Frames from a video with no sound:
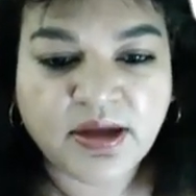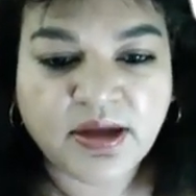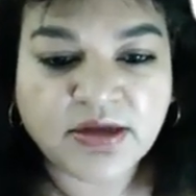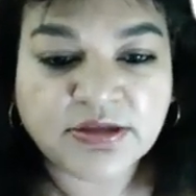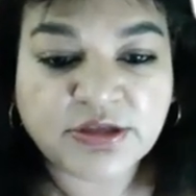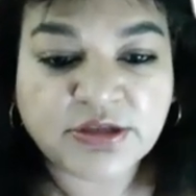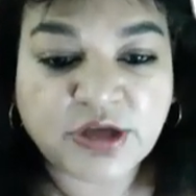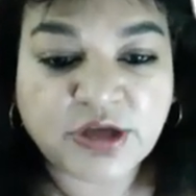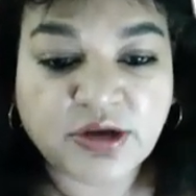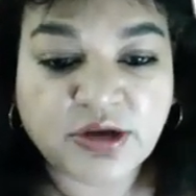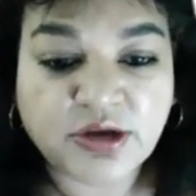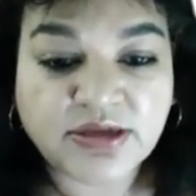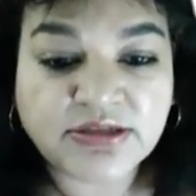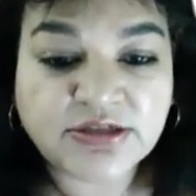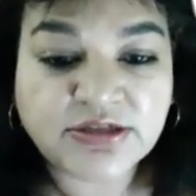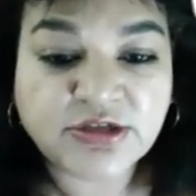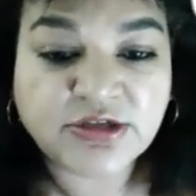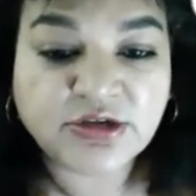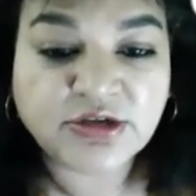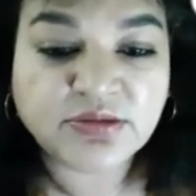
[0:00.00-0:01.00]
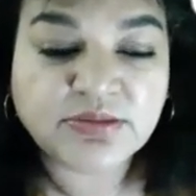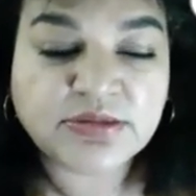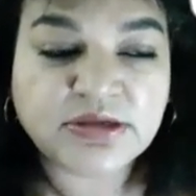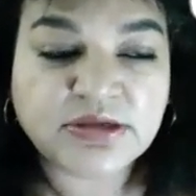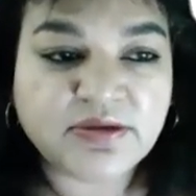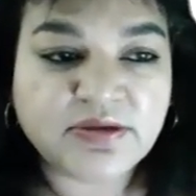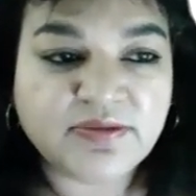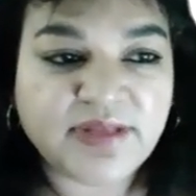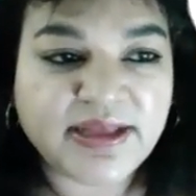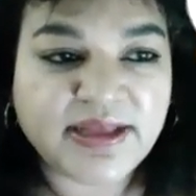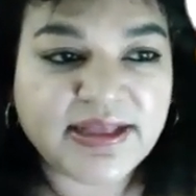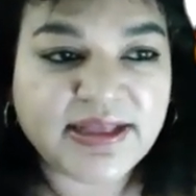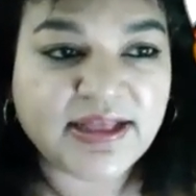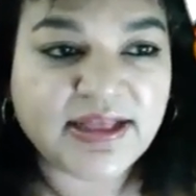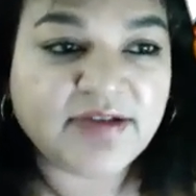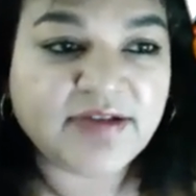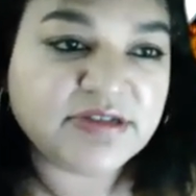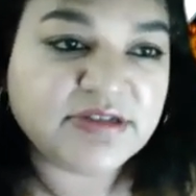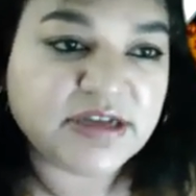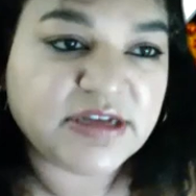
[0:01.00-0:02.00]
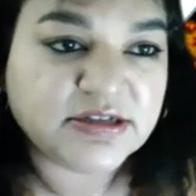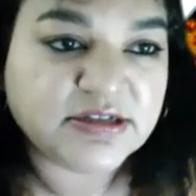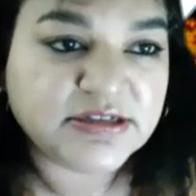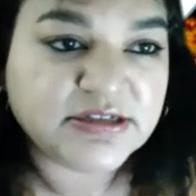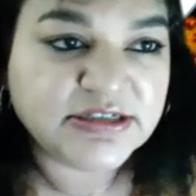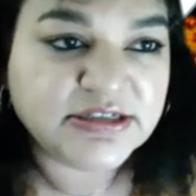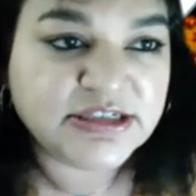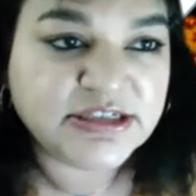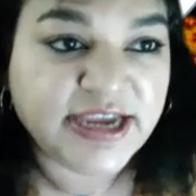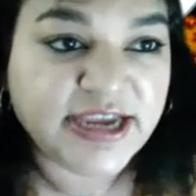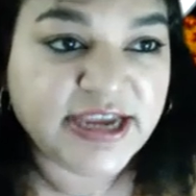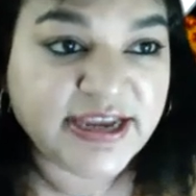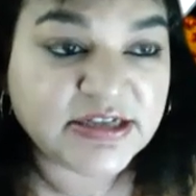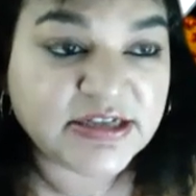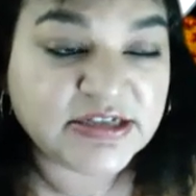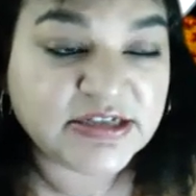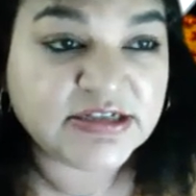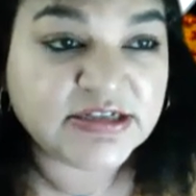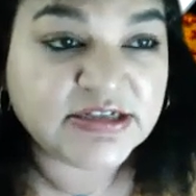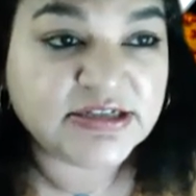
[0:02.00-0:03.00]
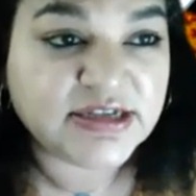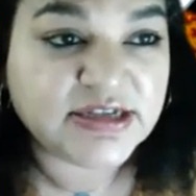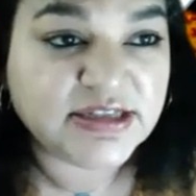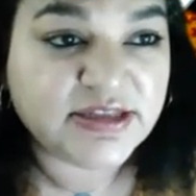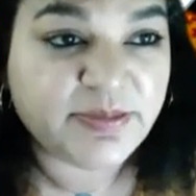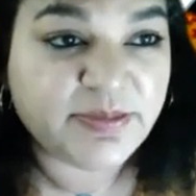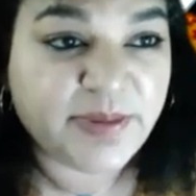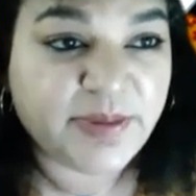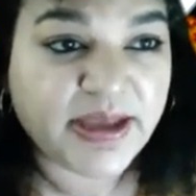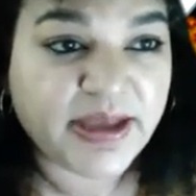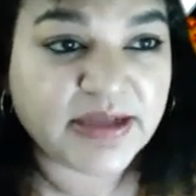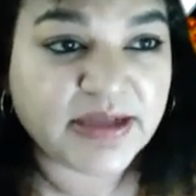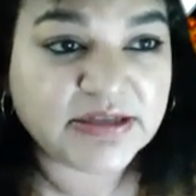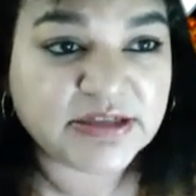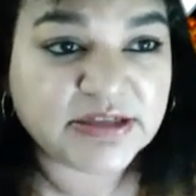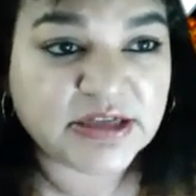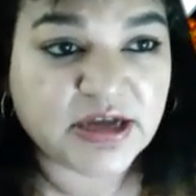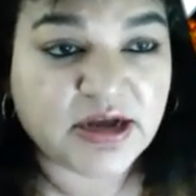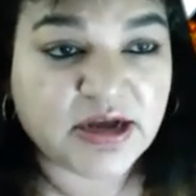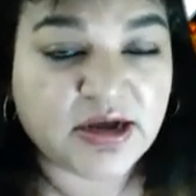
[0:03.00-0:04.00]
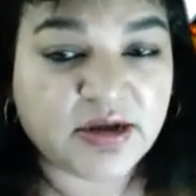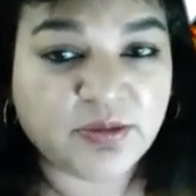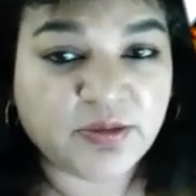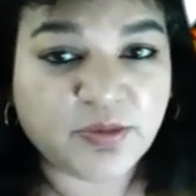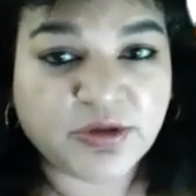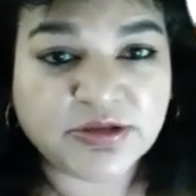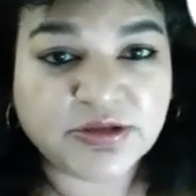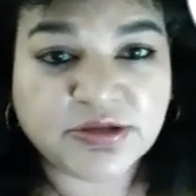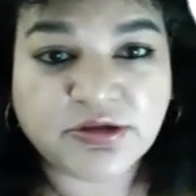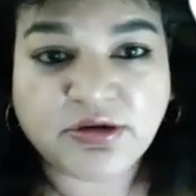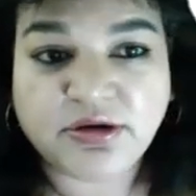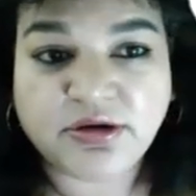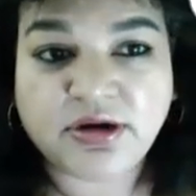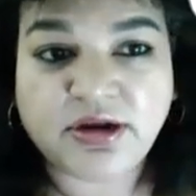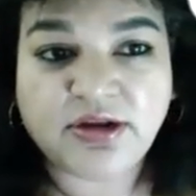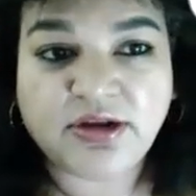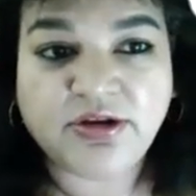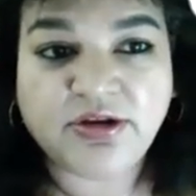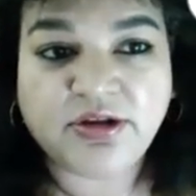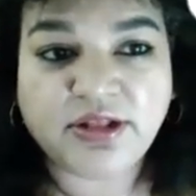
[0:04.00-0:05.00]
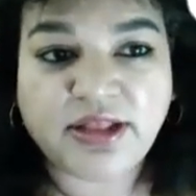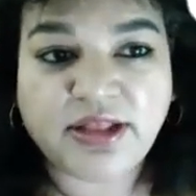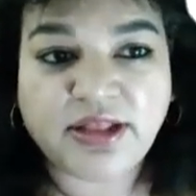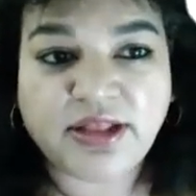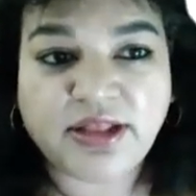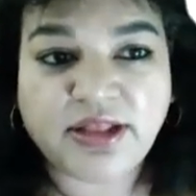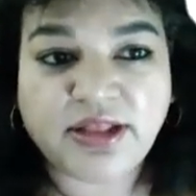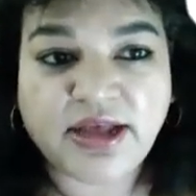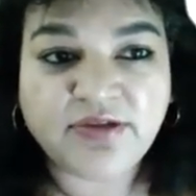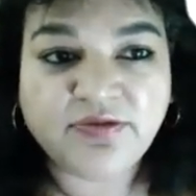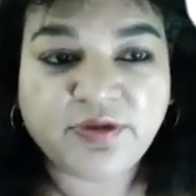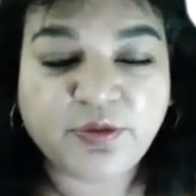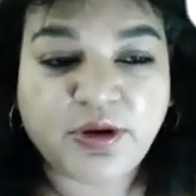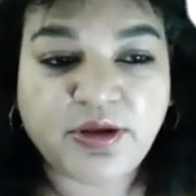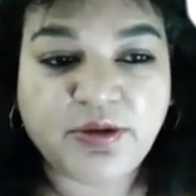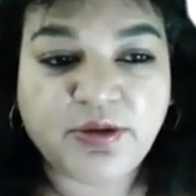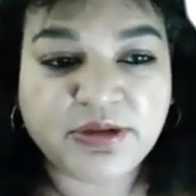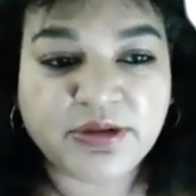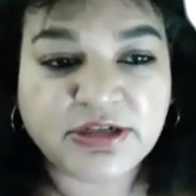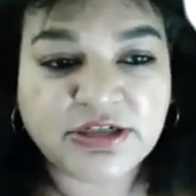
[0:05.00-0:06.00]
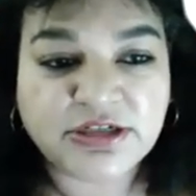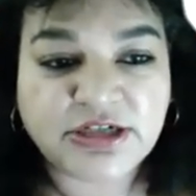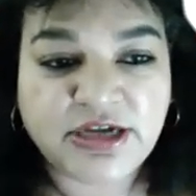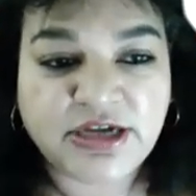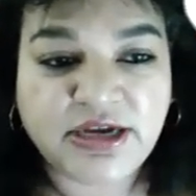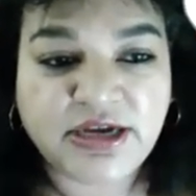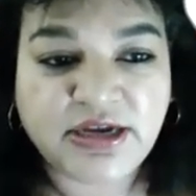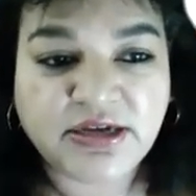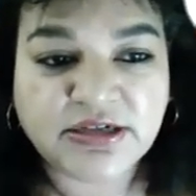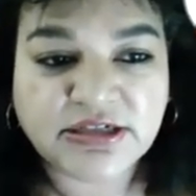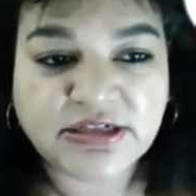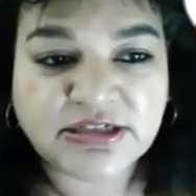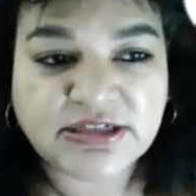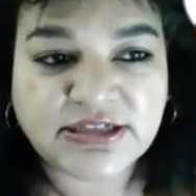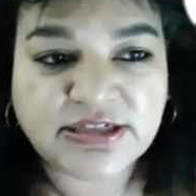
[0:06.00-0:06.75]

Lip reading: So in terms of like lifestyle changes, it depends on what's going on in your life and what you want to change. Let's